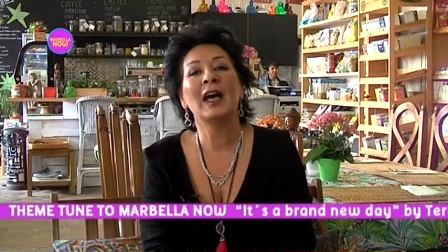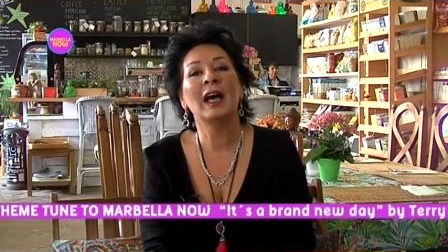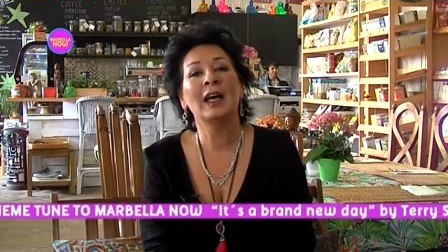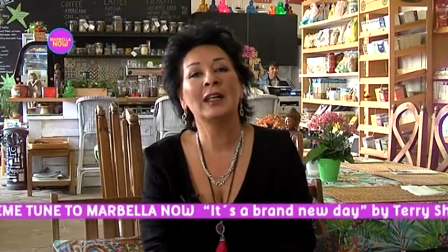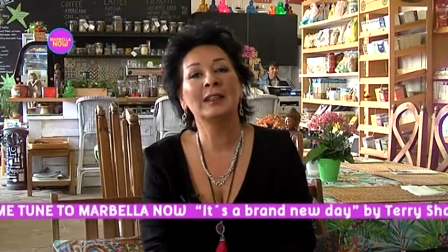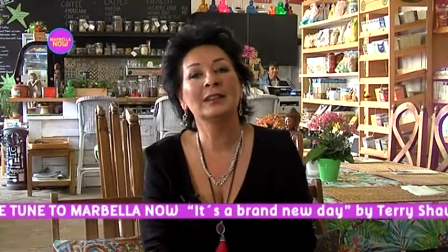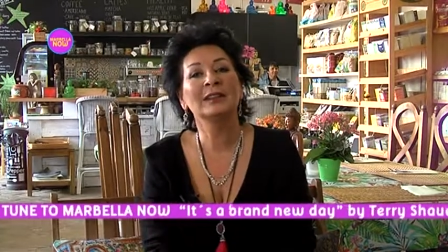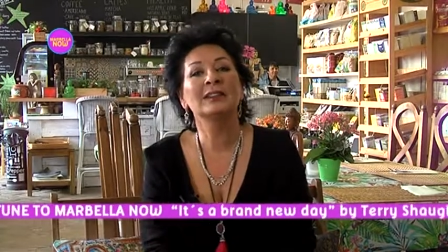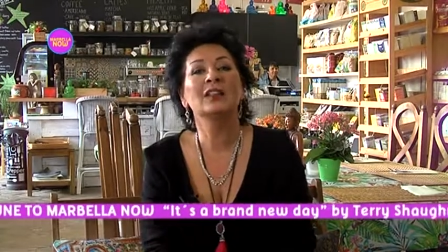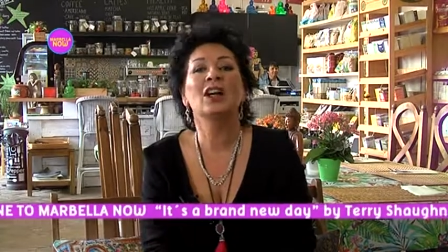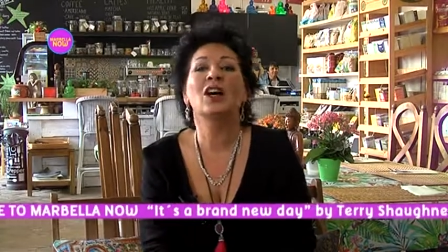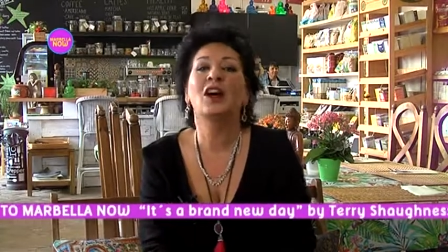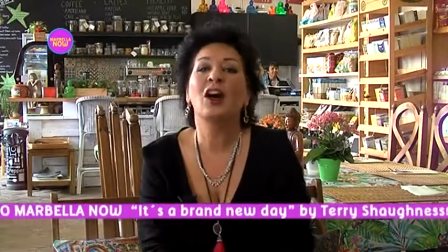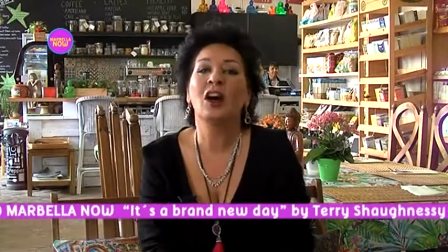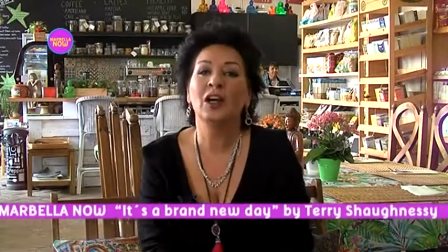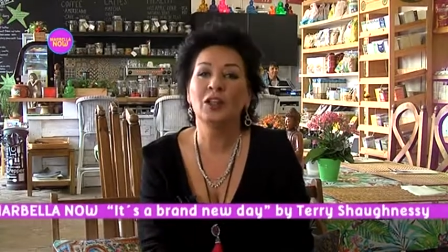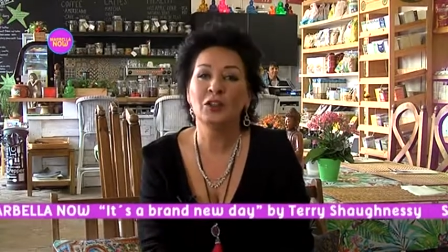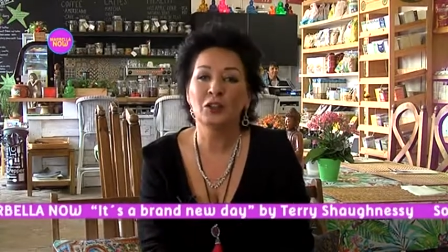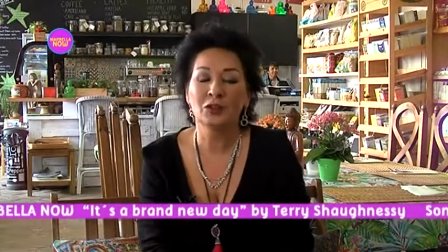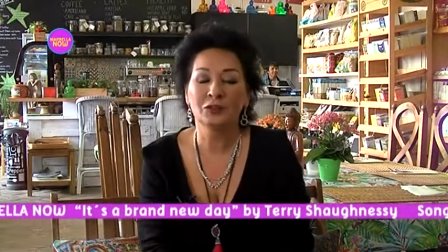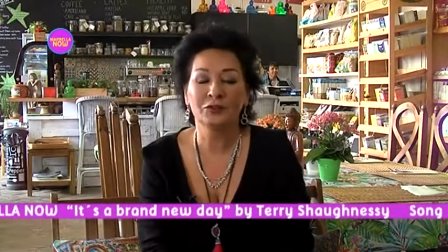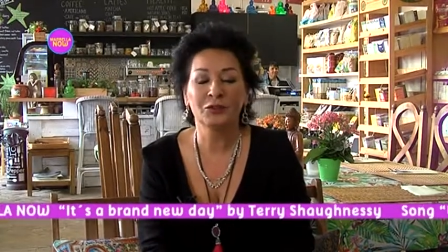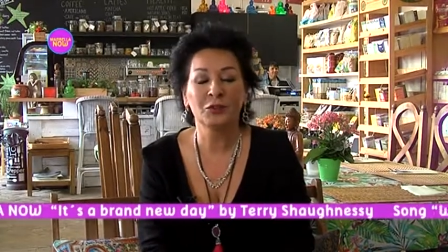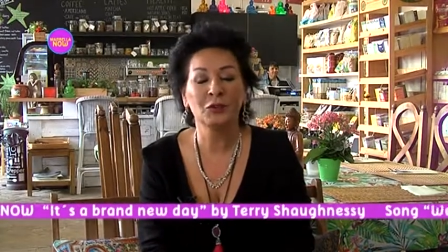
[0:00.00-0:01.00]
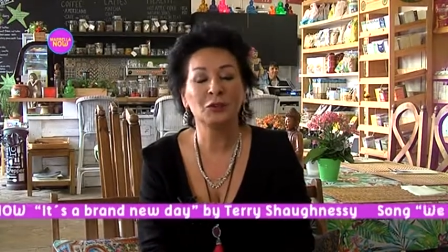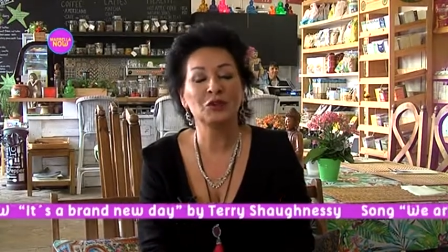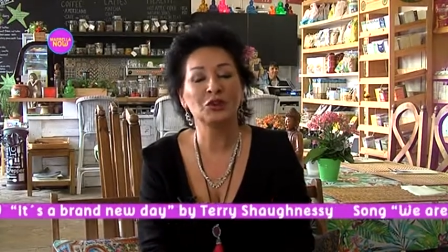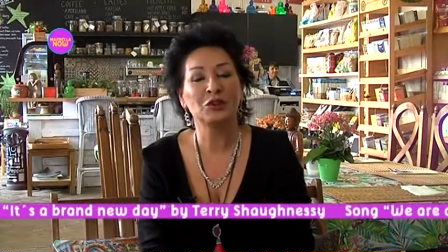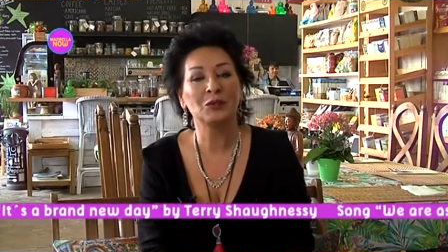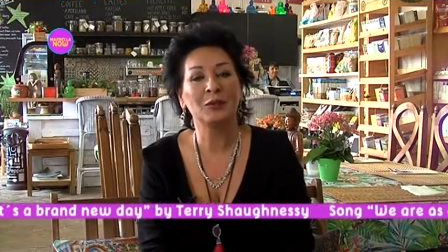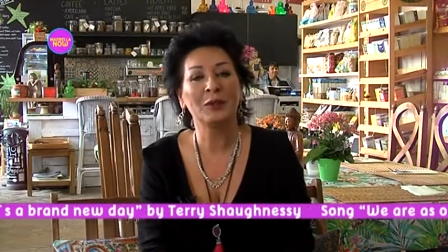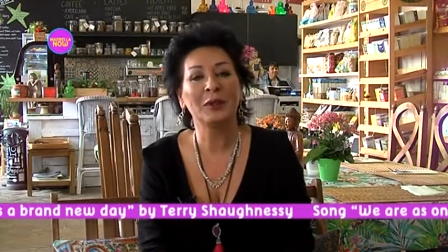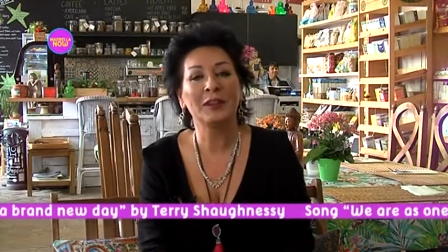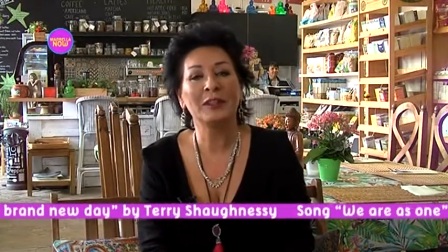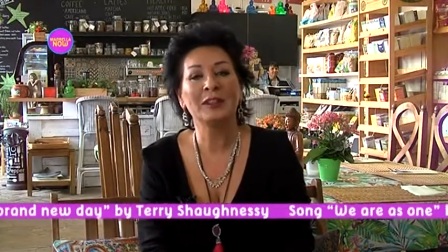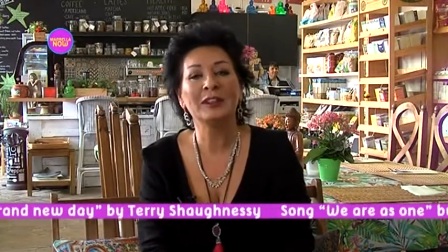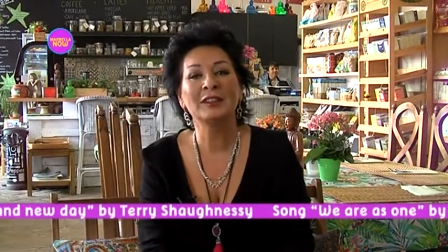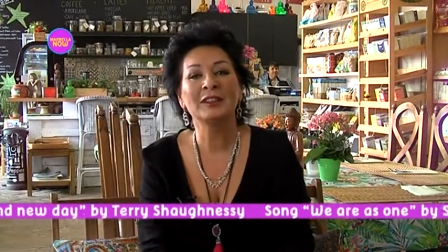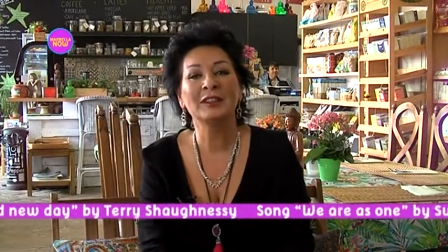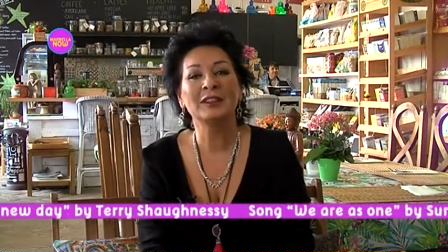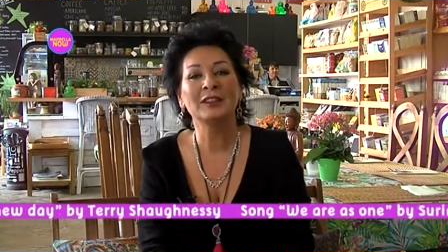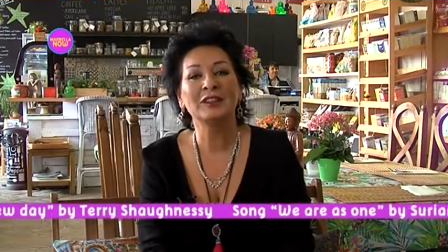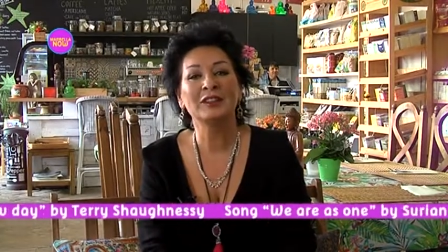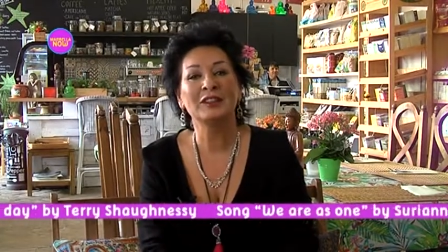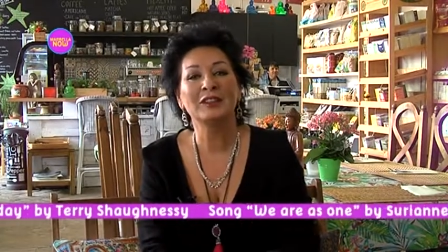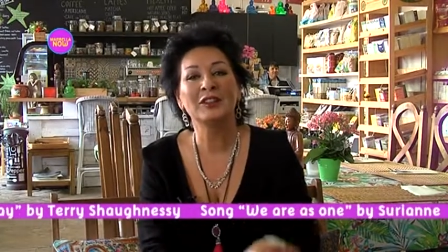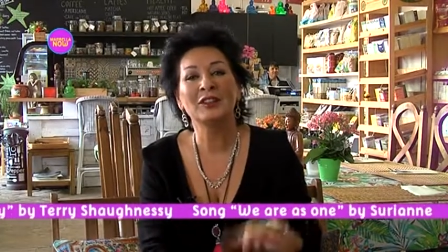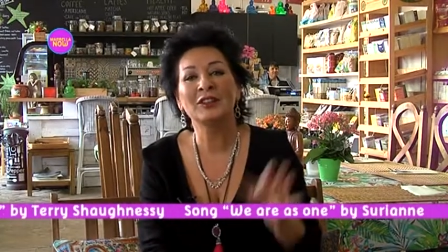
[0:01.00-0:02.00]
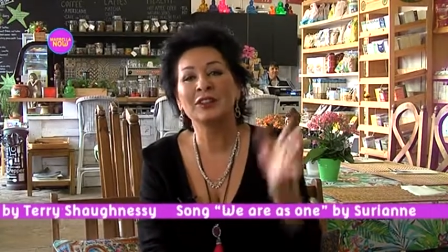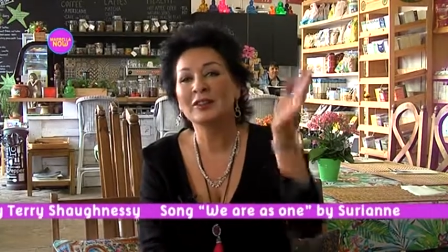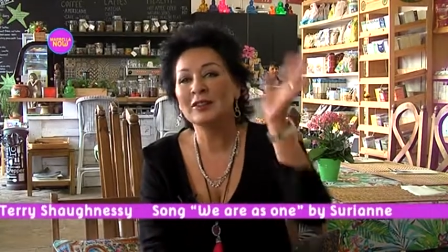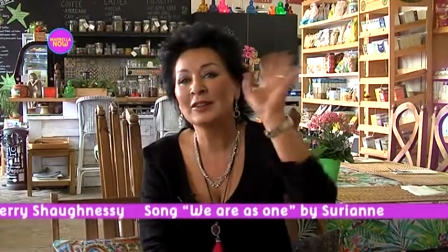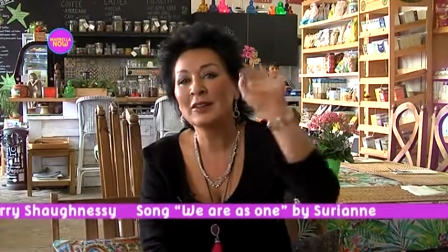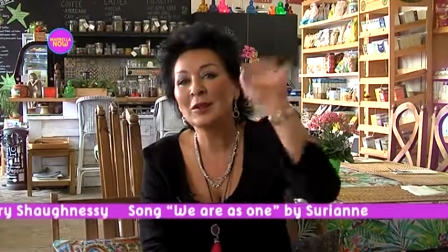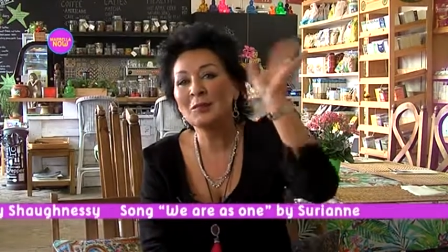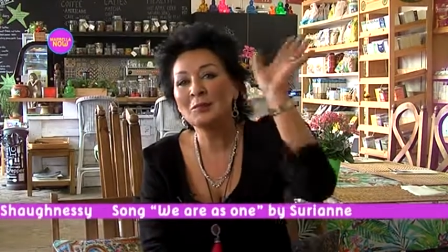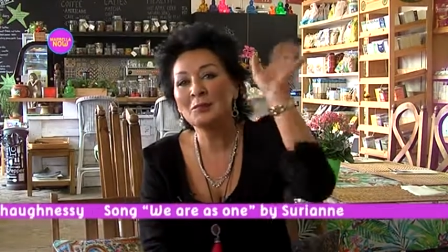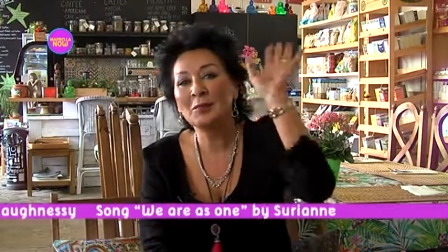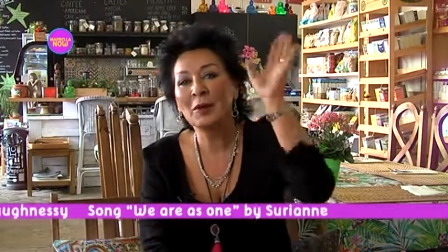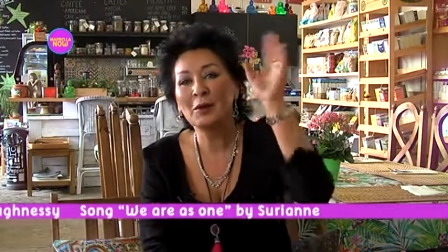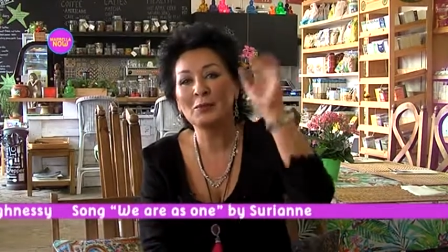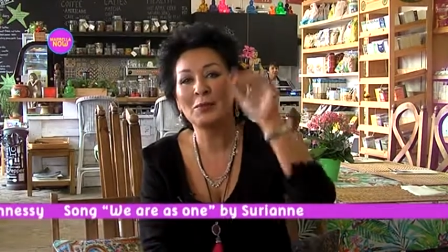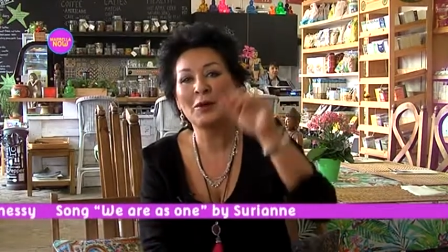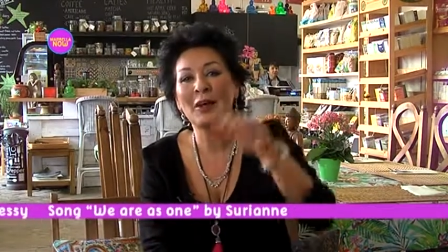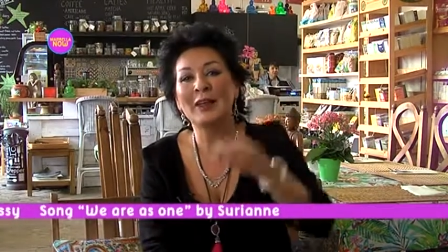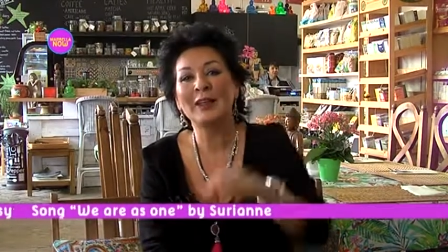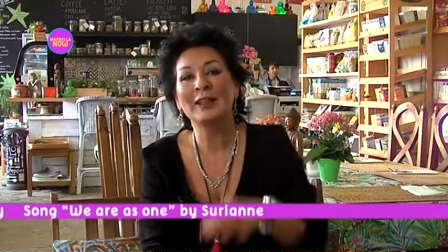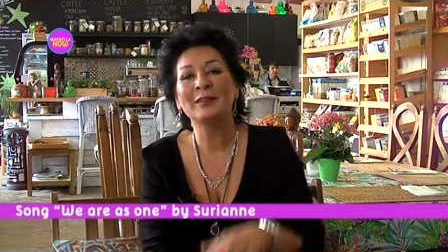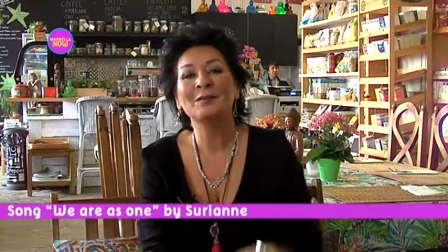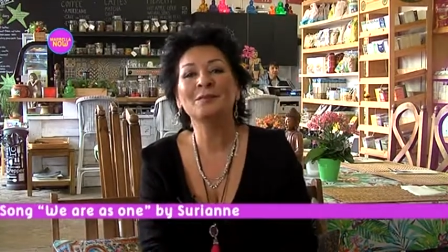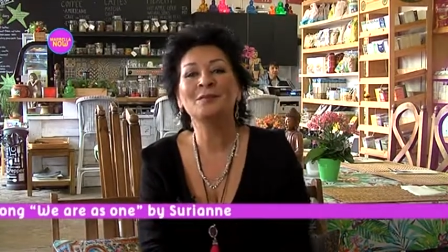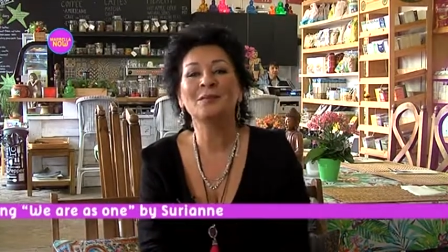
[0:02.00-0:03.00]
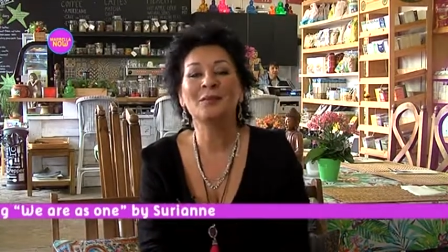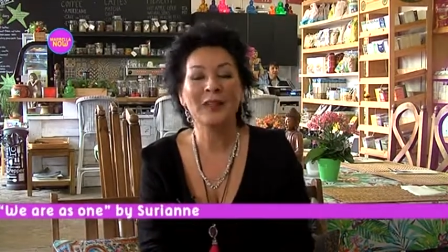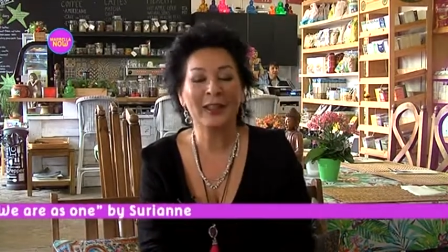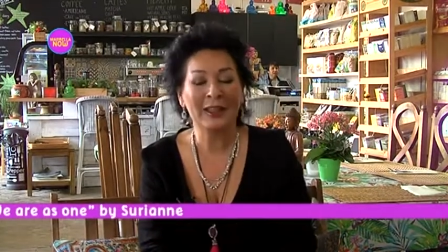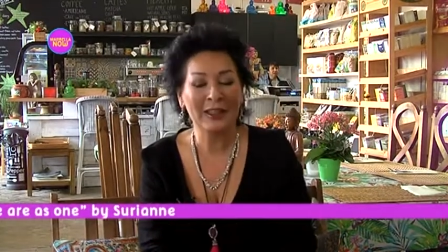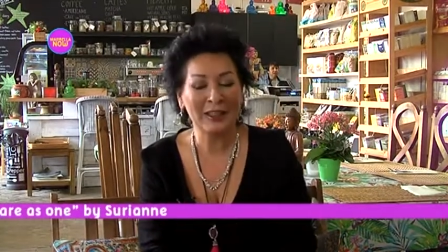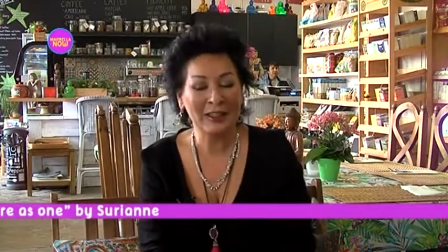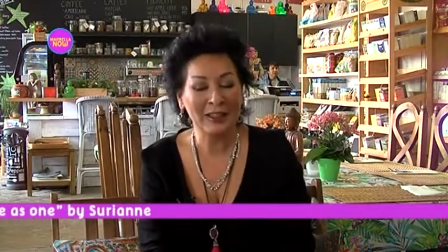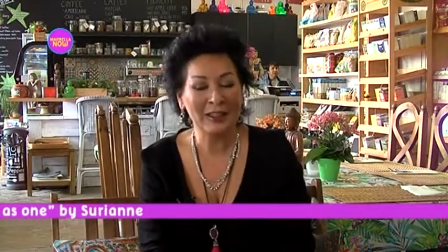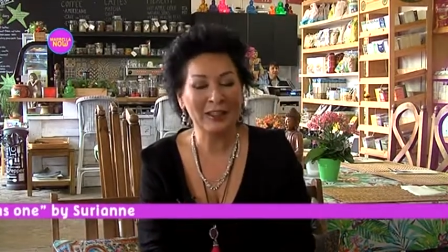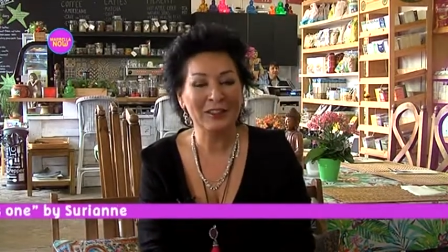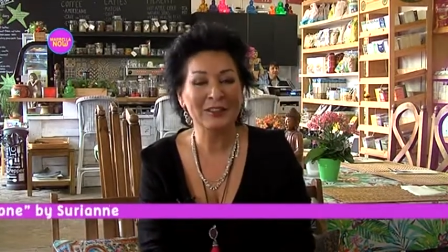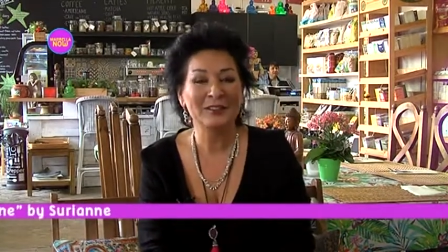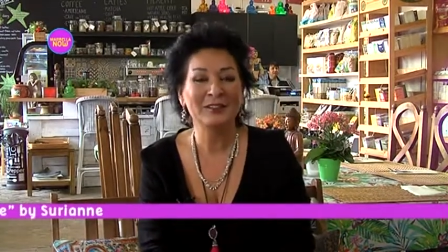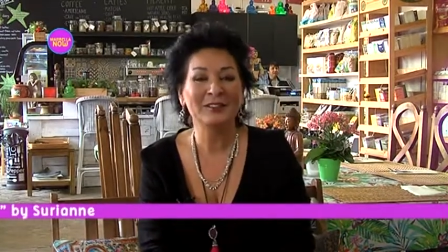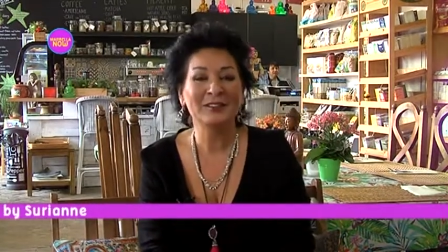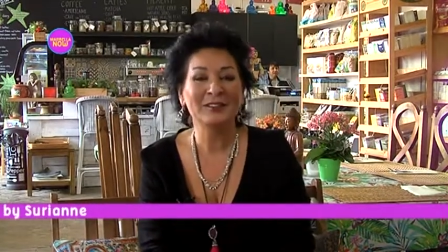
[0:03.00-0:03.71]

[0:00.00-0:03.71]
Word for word: and I look forward to speaking to you soon. Bye bye. Thank you.